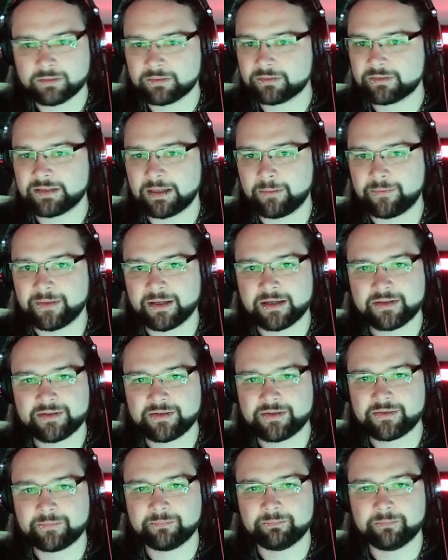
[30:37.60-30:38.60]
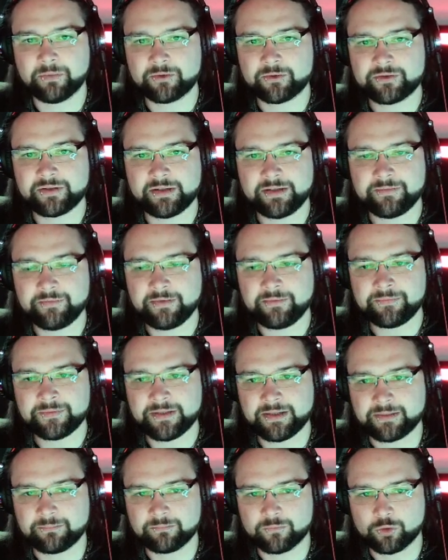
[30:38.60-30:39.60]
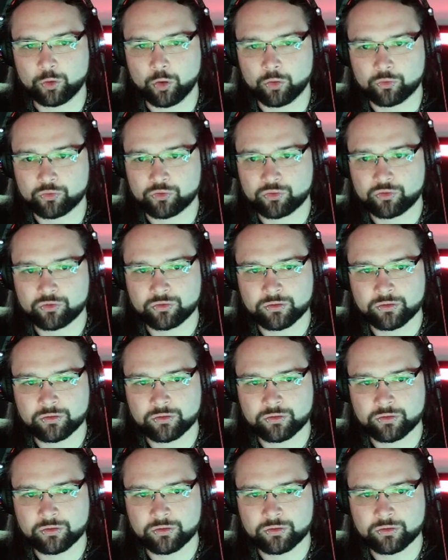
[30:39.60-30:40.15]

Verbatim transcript: Health Alice's Botany 50. Yes.